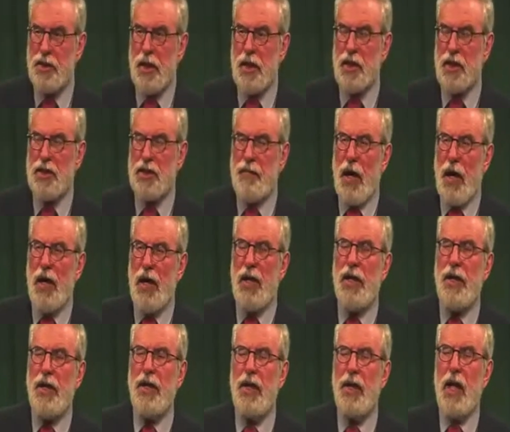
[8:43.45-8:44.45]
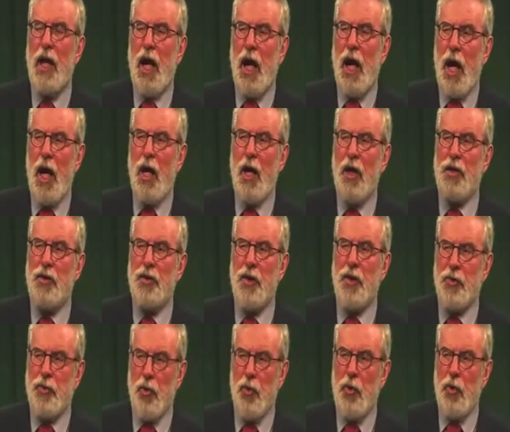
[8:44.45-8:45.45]
and it's very hard to
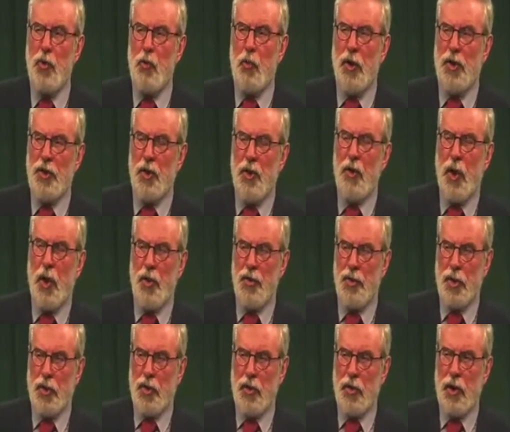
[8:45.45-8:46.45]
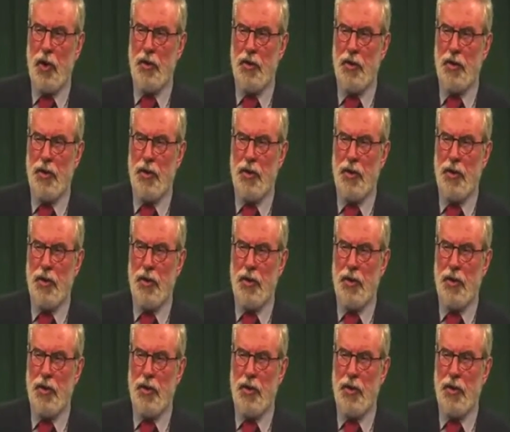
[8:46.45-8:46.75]
do when you're underground.